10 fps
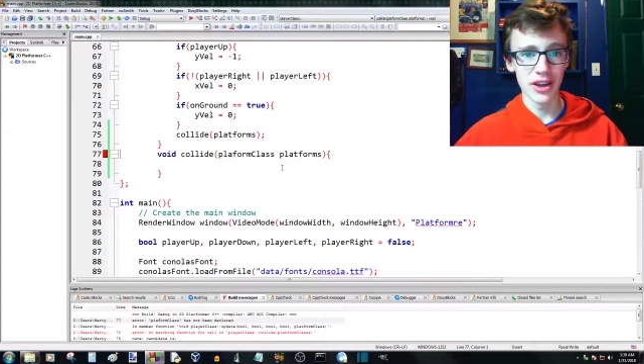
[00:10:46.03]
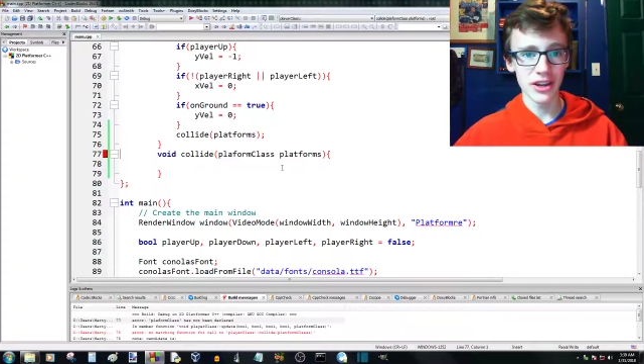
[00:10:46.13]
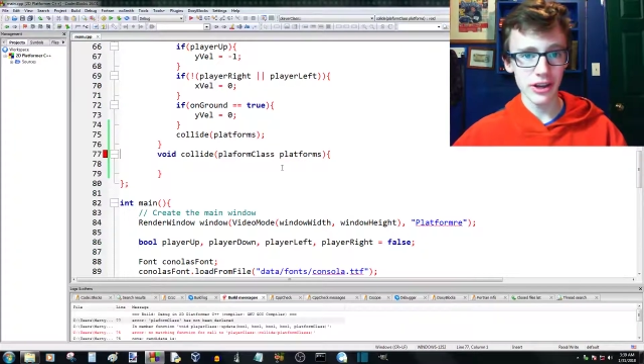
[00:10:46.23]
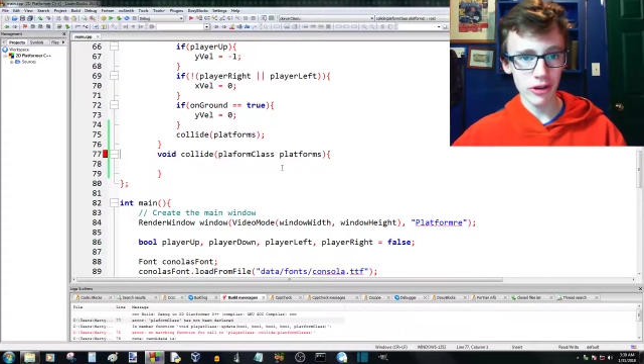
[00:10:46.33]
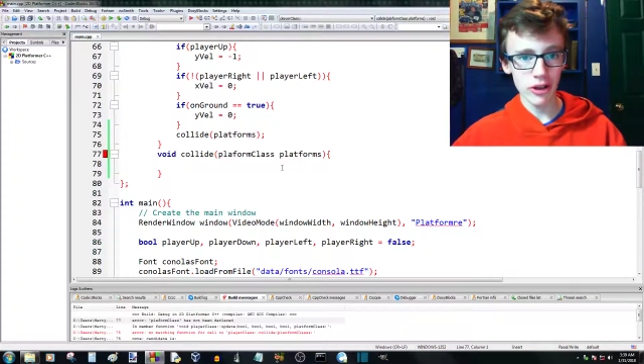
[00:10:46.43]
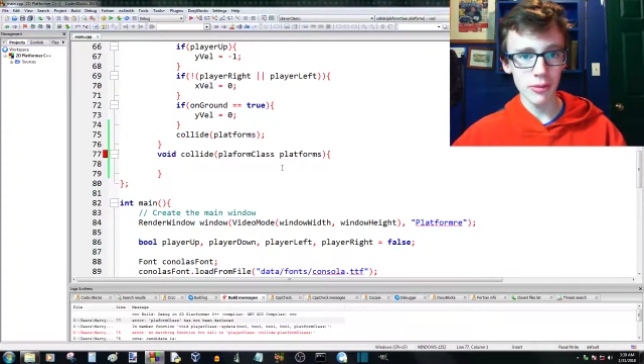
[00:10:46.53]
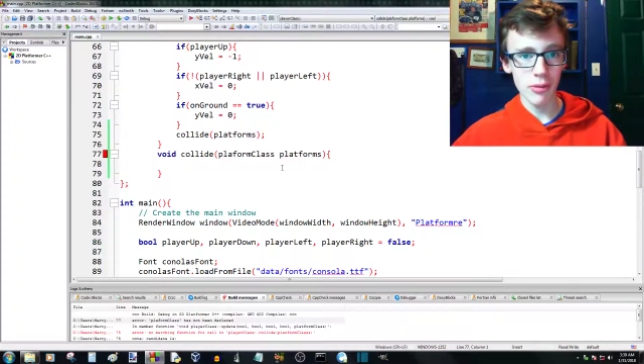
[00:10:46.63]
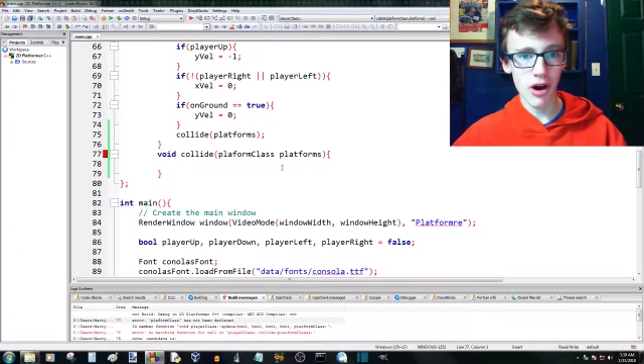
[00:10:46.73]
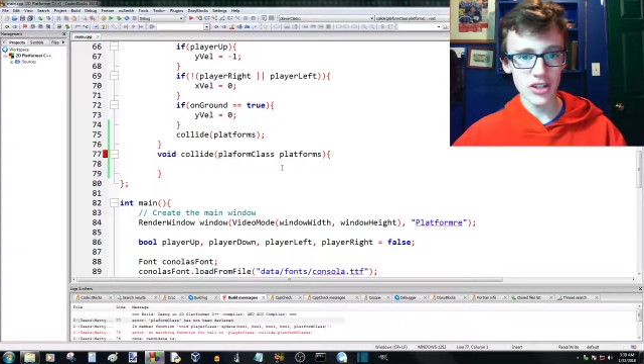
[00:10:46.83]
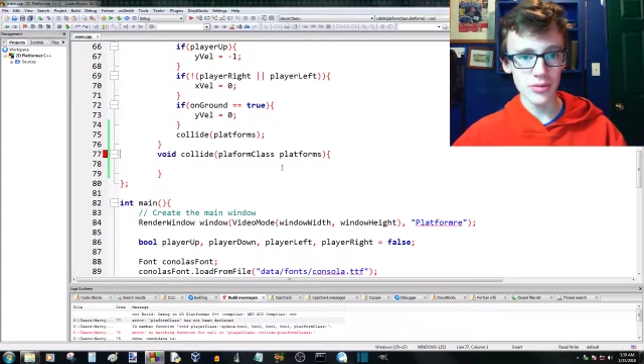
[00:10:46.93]
nearly
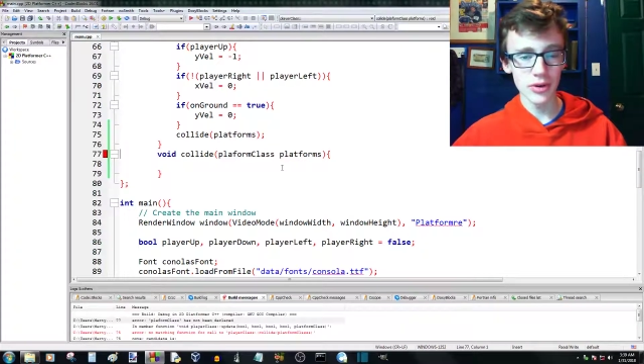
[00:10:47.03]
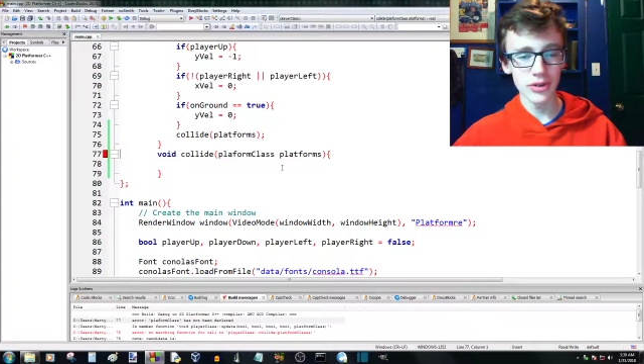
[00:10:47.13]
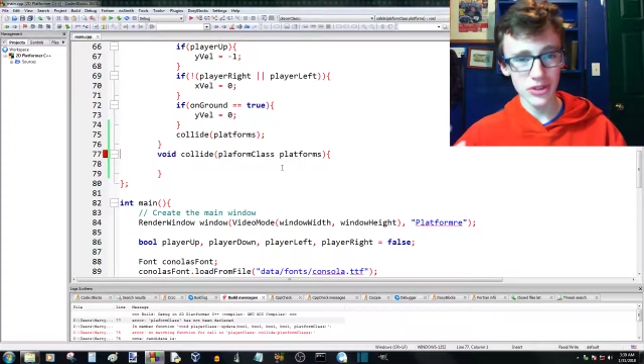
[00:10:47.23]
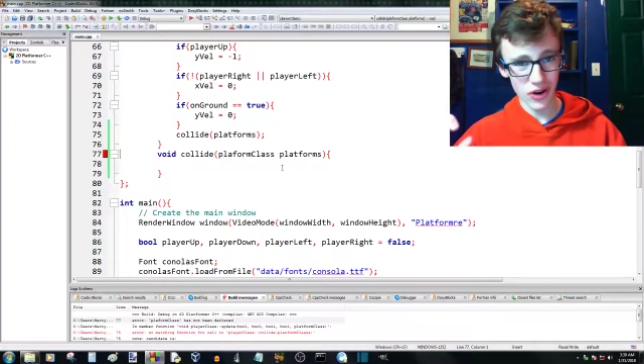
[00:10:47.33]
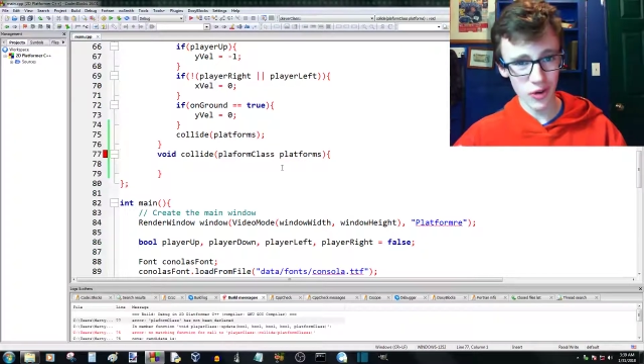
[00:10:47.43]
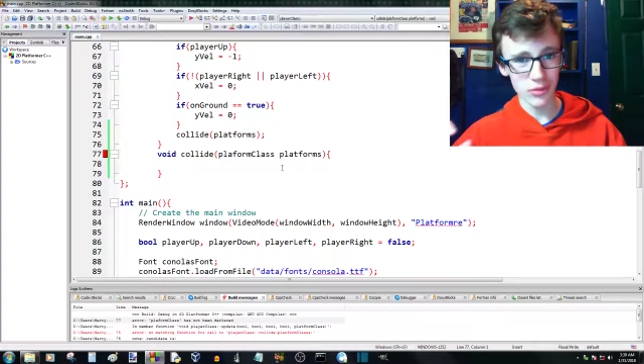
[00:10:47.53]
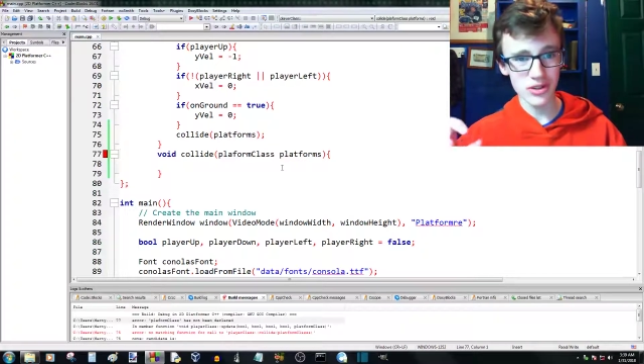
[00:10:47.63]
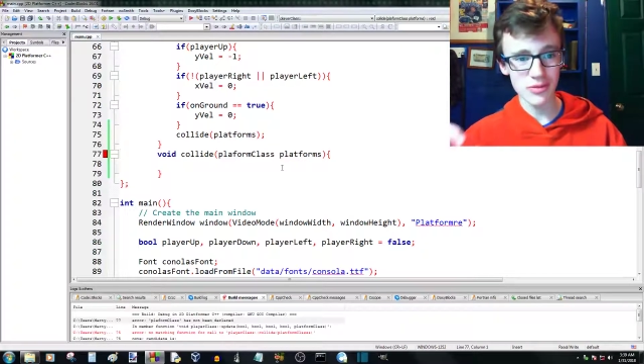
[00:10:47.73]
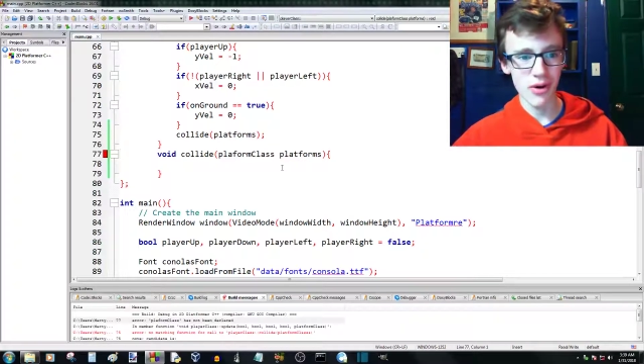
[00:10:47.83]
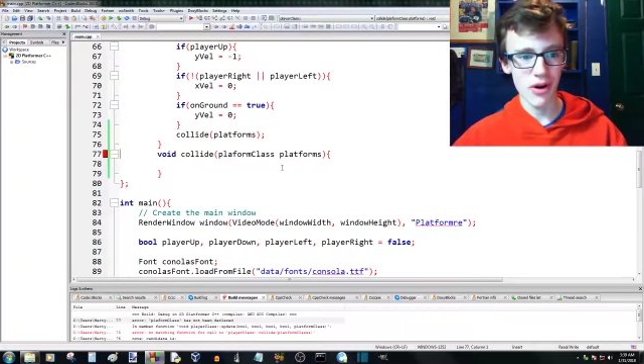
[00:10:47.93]
impossible to almost
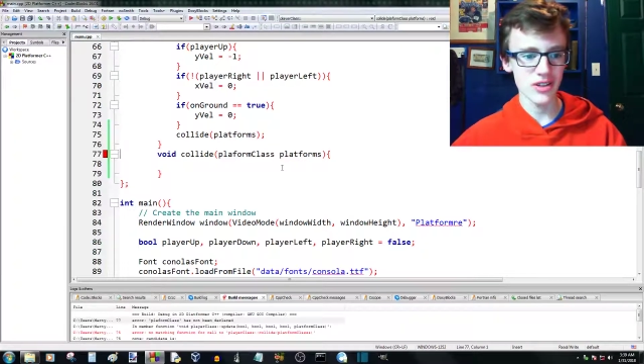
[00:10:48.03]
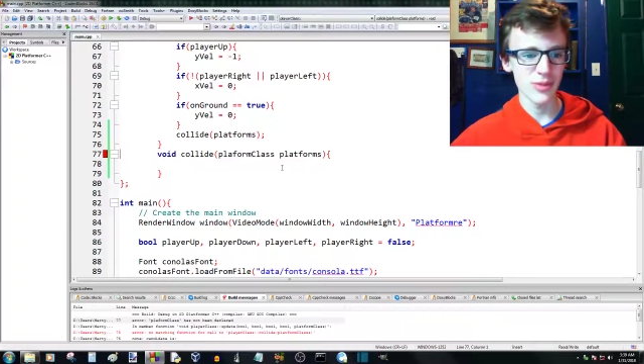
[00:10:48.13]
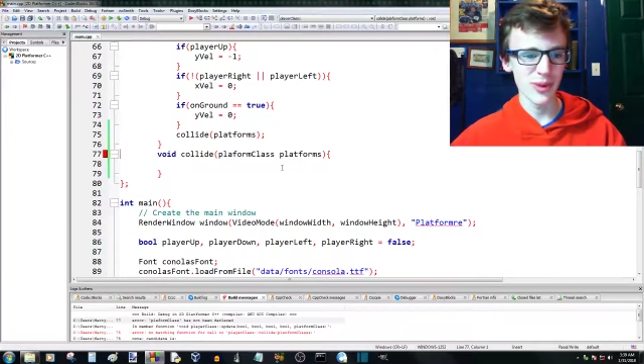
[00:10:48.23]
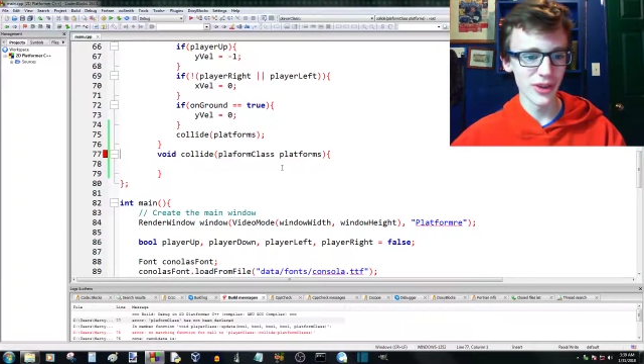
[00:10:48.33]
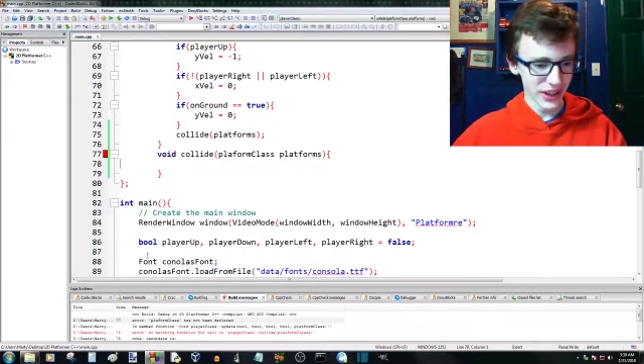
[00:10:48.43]
impossible.